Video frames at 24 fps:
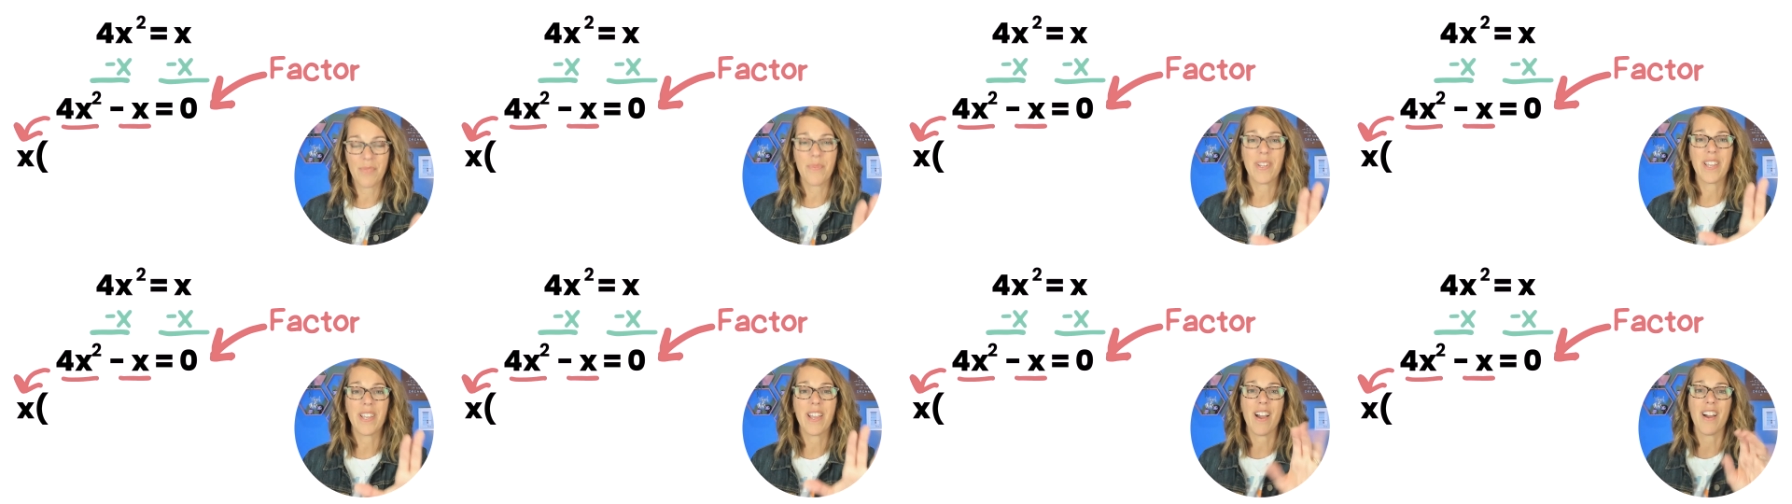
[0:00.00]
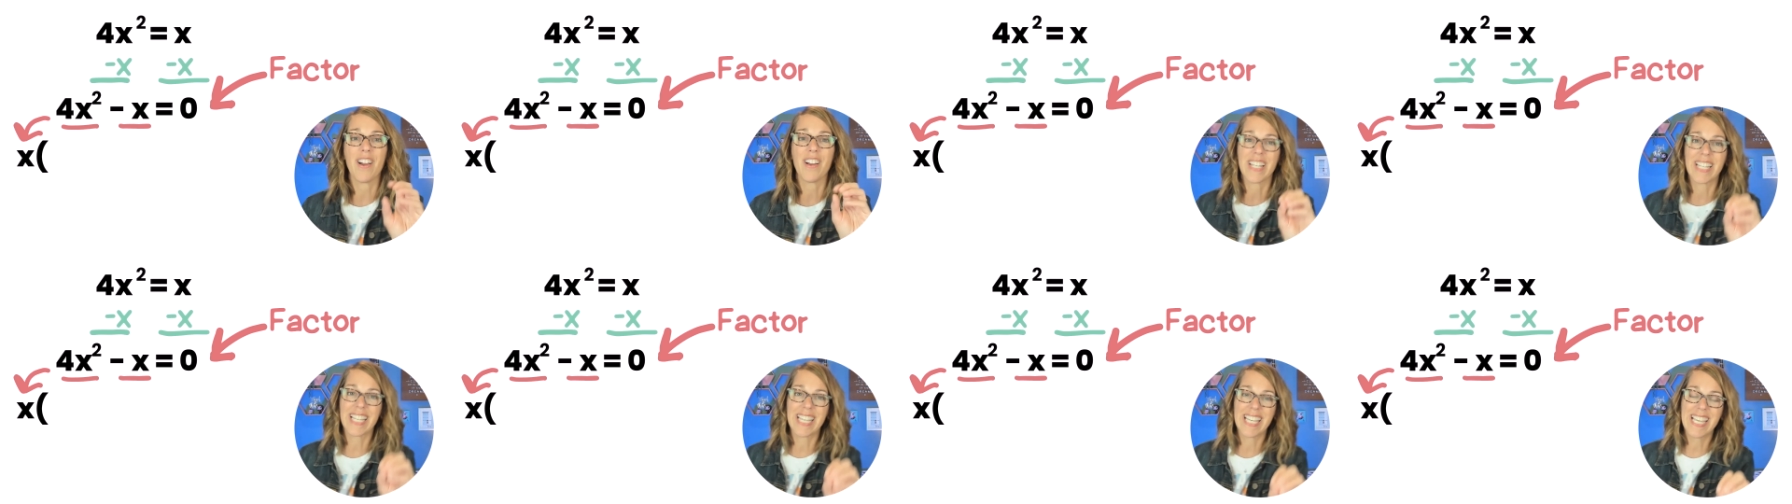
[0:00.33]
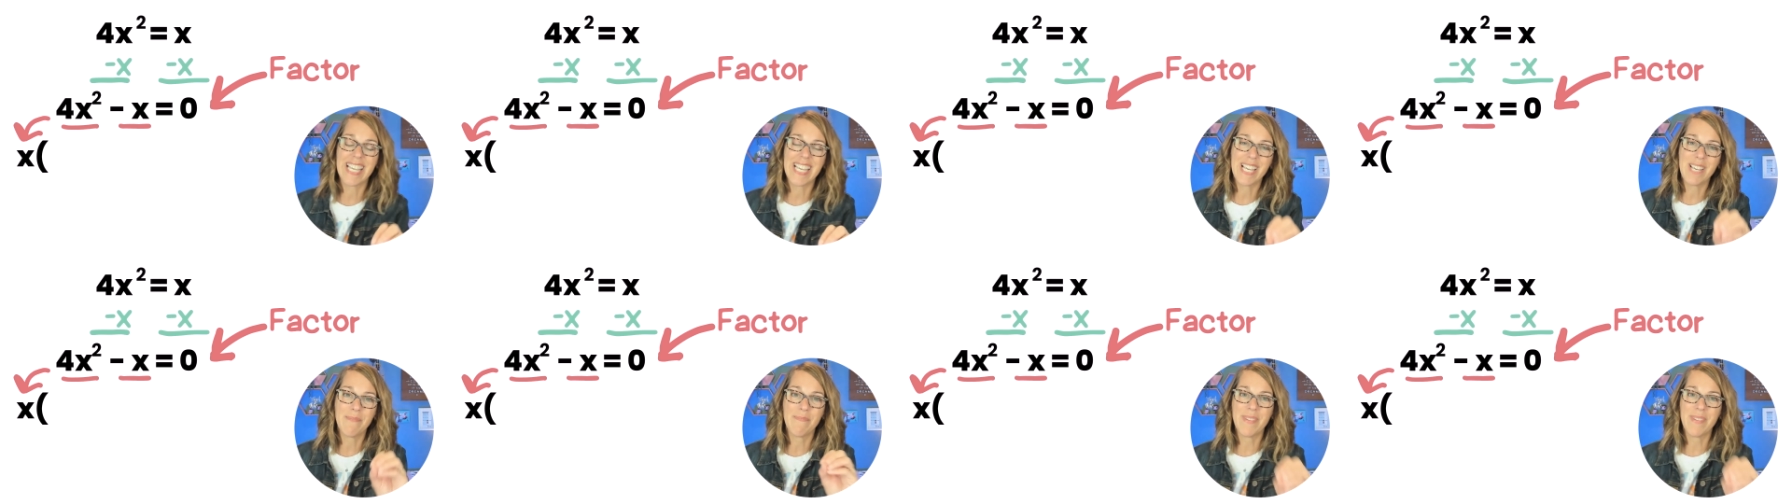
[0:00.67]
We are
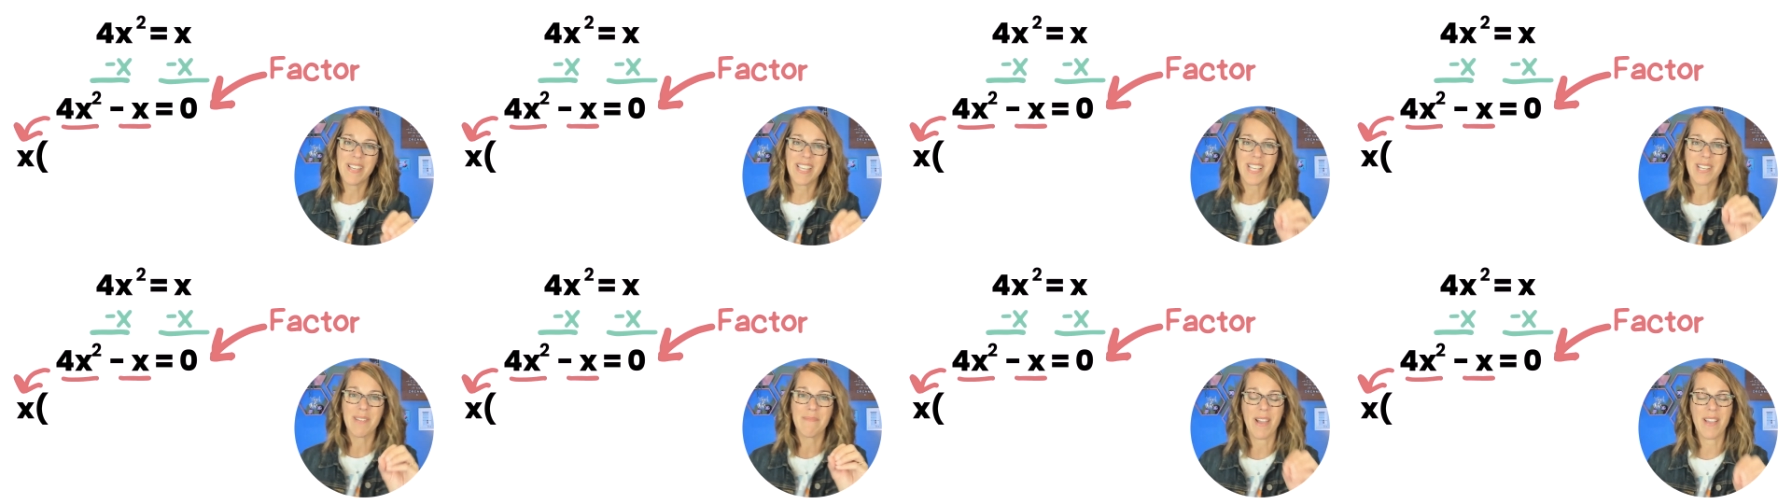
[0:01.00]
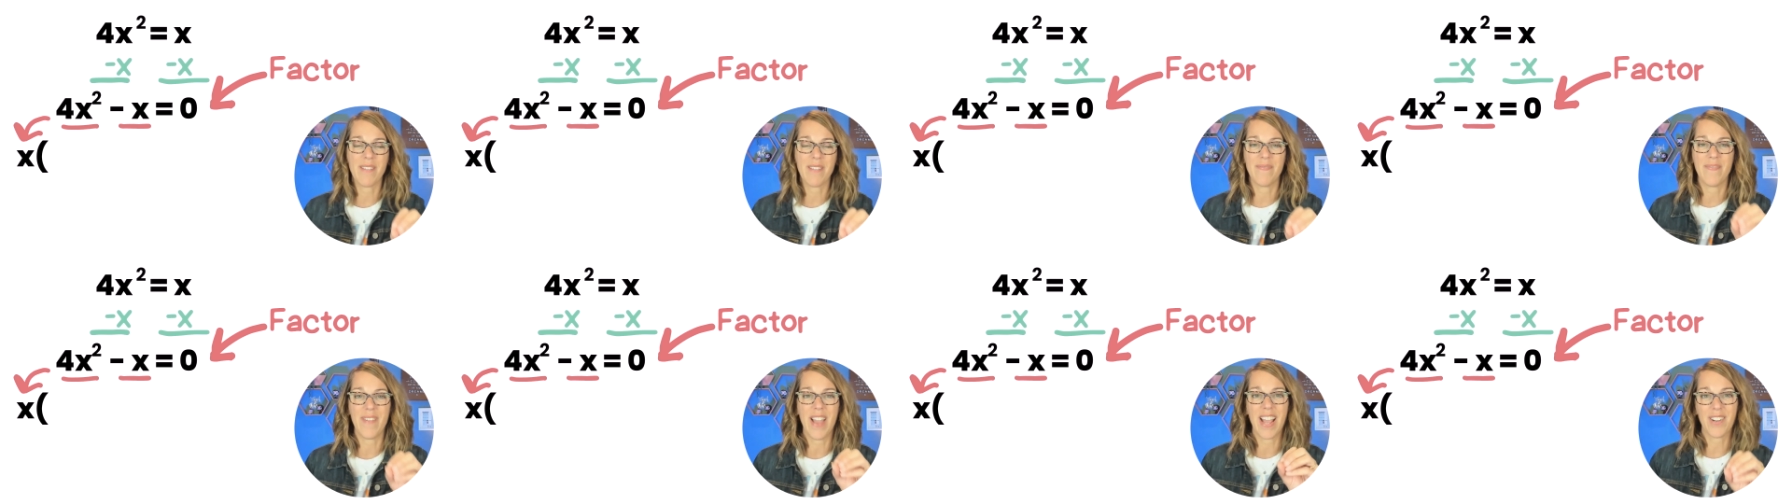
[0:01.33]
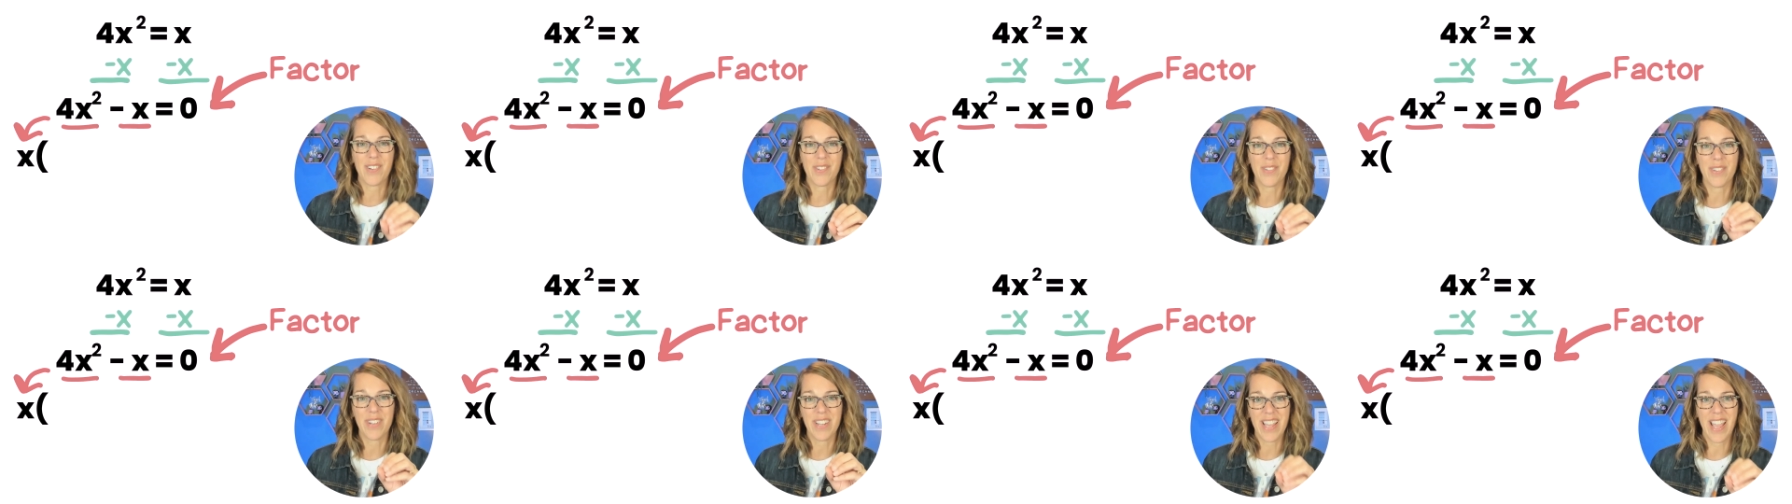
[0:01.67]
keeping it by
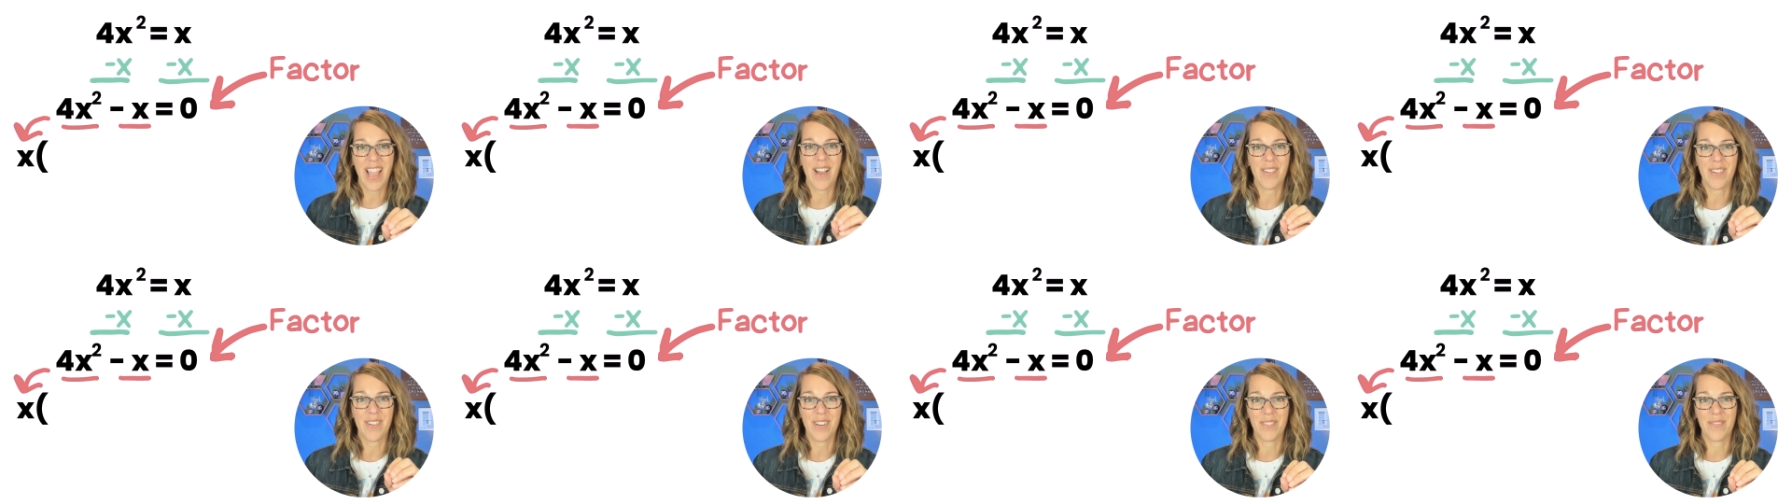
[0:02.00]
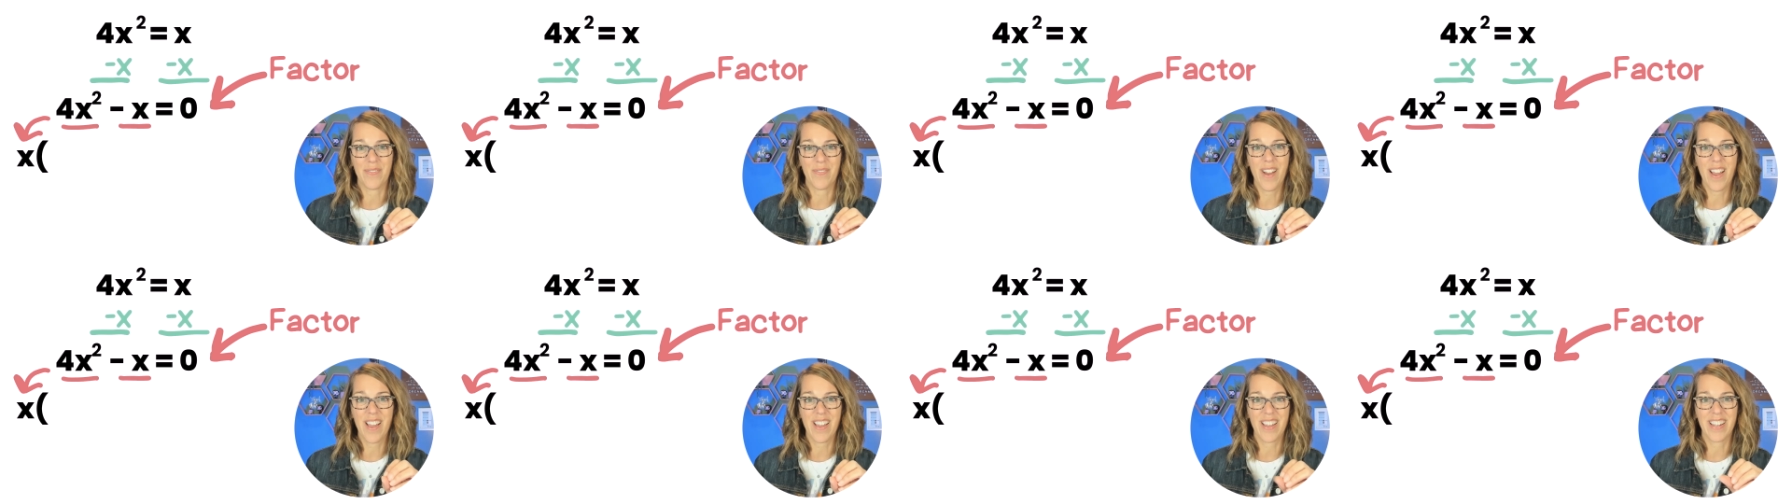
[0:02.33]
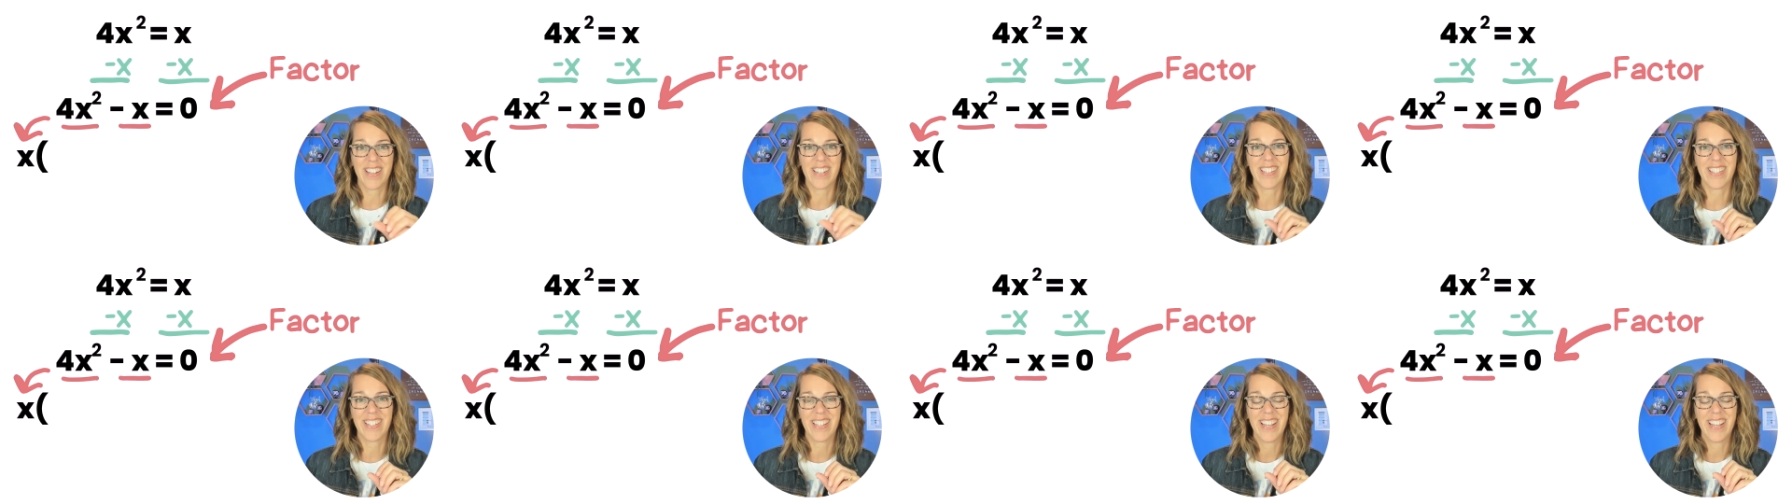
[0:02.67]
factoring out in
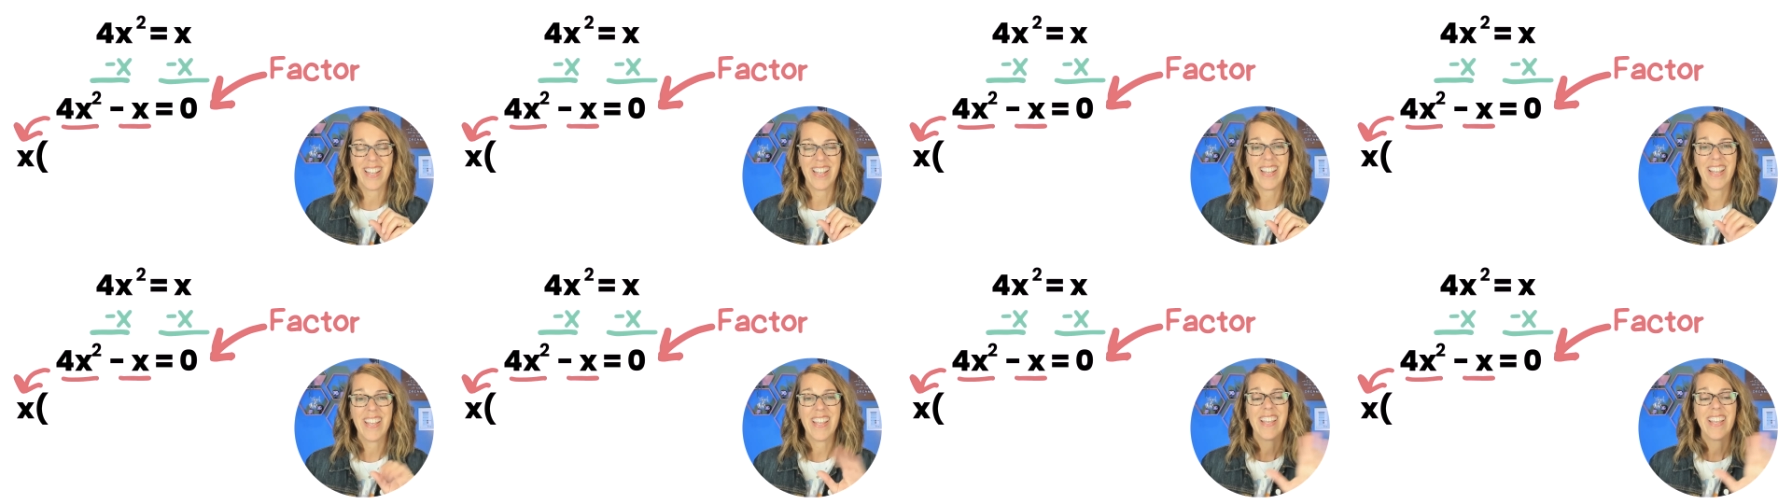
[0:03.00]
front.